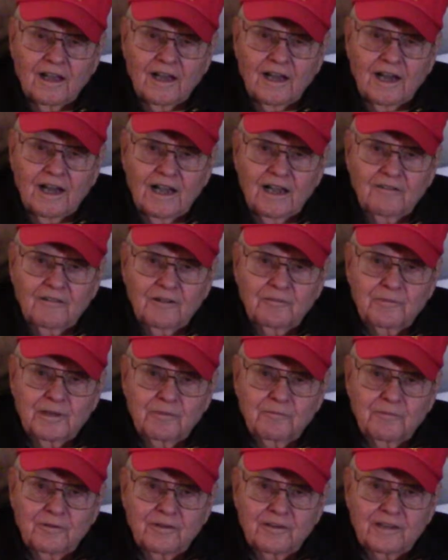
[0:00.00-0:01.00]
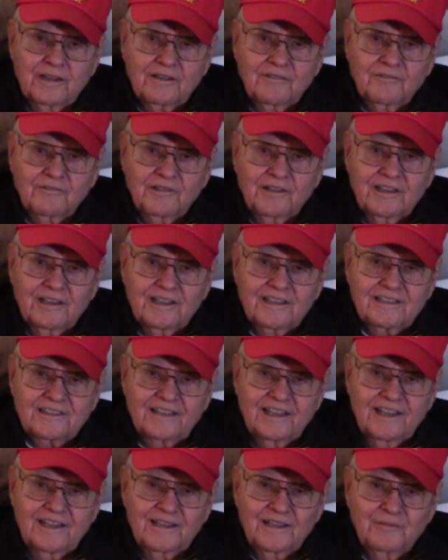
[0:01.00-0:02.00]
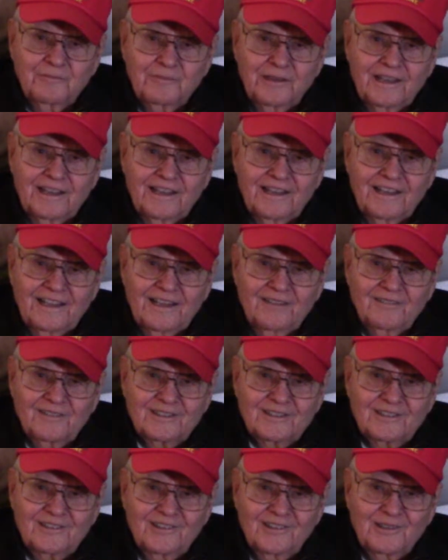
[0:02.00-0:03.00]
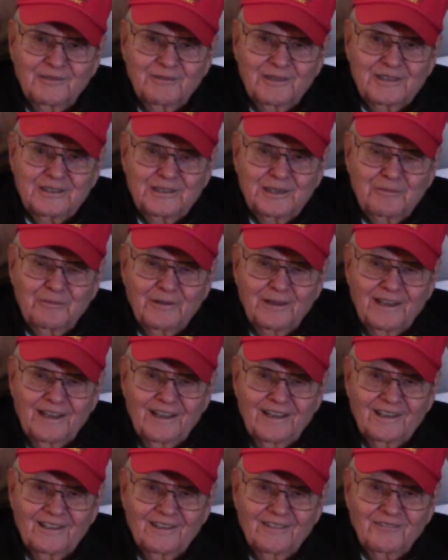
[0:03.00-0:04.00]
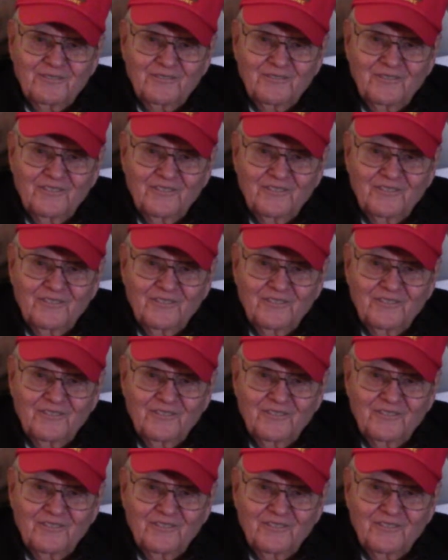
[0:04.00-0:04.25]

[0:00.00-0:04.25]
I remember getting really excited, man. I was going to be shipping out, and